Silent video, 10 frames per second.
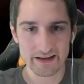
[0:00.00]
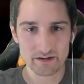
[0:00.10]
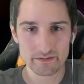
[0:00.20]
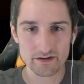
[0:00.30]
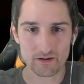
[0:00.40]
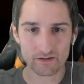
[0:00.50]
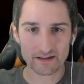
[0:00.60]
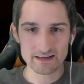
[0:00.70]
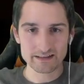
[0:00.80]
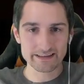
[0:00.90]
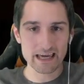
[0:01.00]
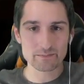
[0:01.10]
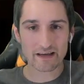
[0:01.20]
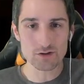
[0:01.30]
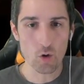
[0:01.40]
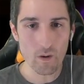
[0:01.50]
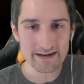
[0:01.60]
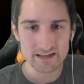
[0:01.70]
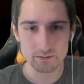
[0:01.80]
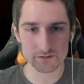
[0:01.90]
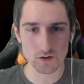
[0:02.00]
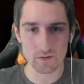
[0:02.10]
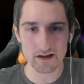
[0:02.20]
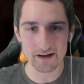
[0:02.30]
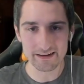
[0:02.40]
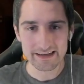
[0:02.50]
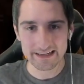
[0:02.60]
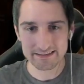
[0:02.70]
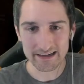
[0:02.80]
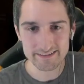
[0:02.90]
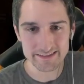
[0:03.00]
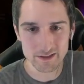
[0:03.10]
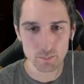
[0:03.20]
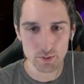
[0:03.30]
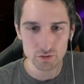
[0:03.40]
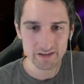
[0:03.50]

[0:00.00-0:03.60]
Here we go. The game's got no idea what's going on. It's got single pulls